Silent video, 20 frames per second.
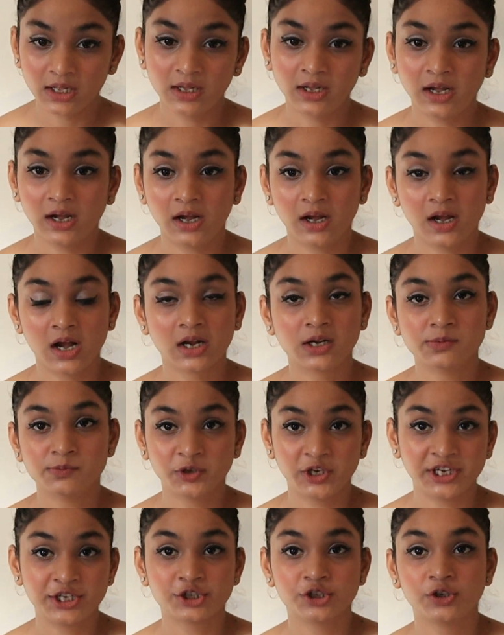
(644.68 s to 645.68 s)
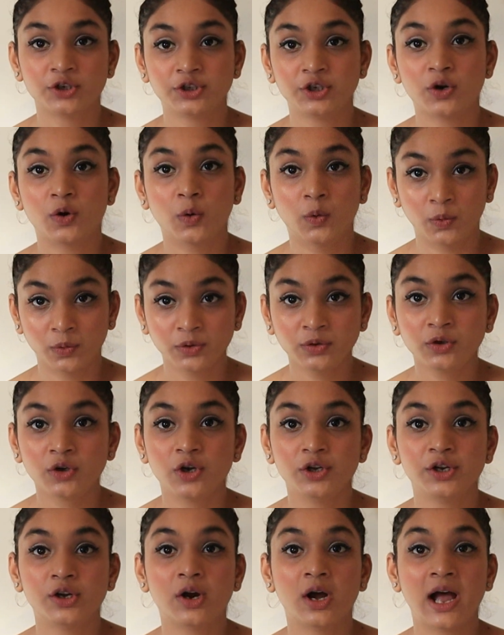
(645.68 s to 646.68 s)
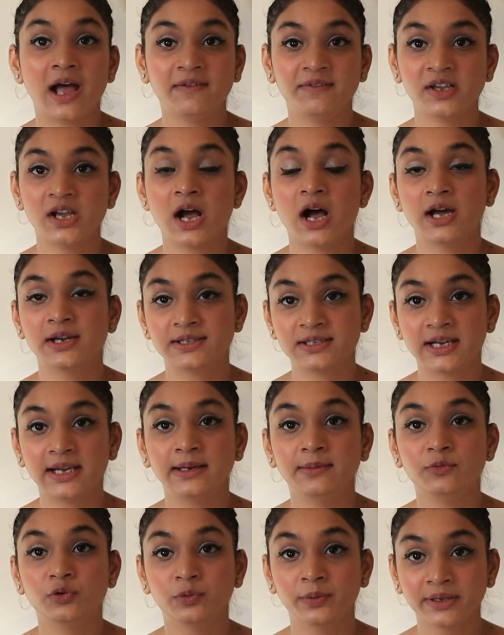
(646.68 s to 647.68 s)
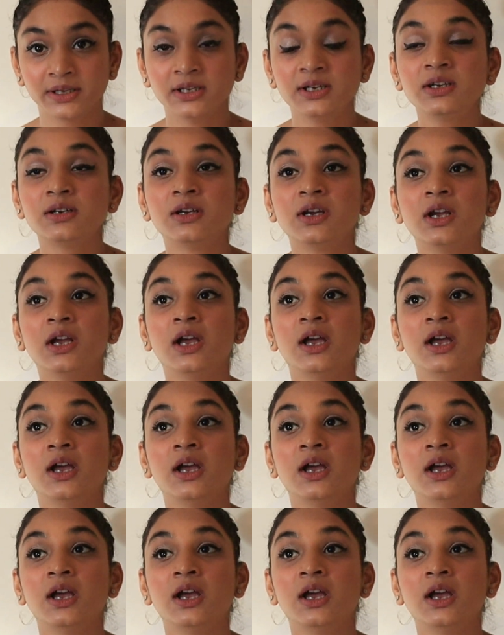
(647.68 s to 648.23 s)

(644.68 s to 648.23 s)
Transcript: accommodation on your own or you're having a hard time doing it,